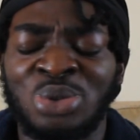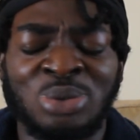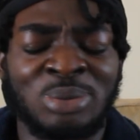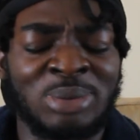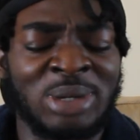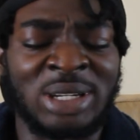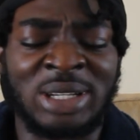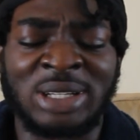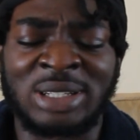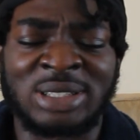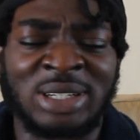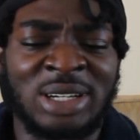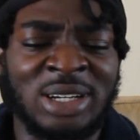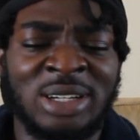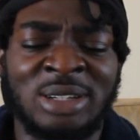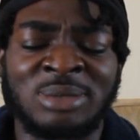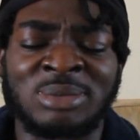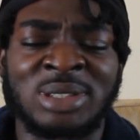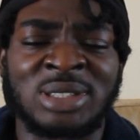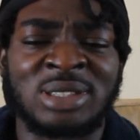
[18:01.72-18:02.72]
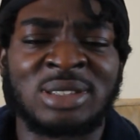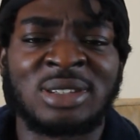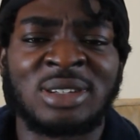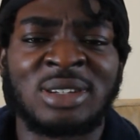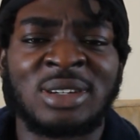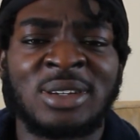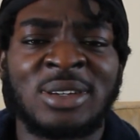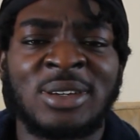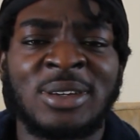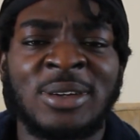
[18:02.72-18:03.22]
many times.
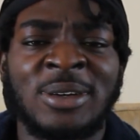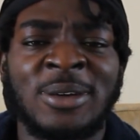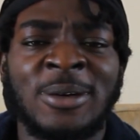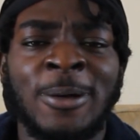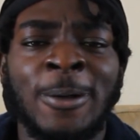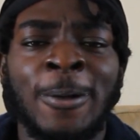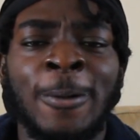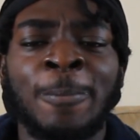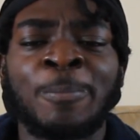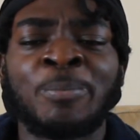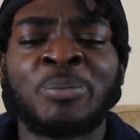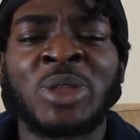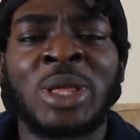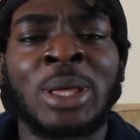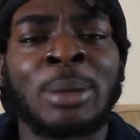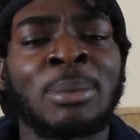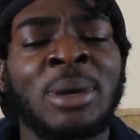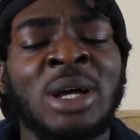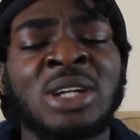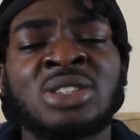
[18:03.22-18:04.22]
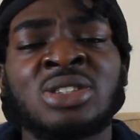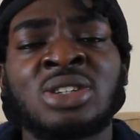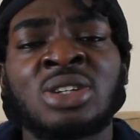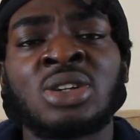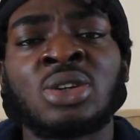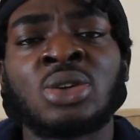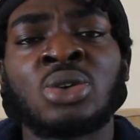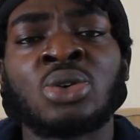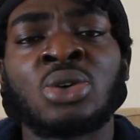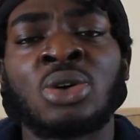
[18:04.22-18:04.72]

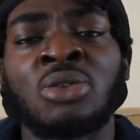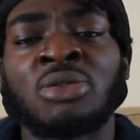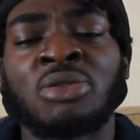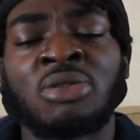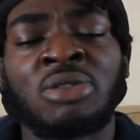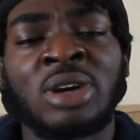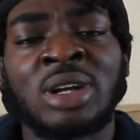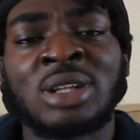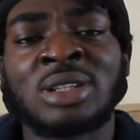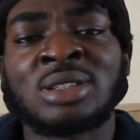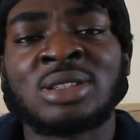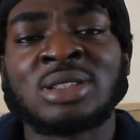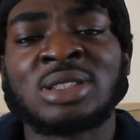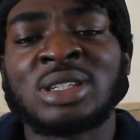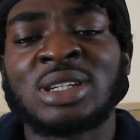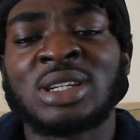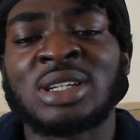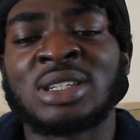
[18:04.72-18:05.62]
Imagine your friend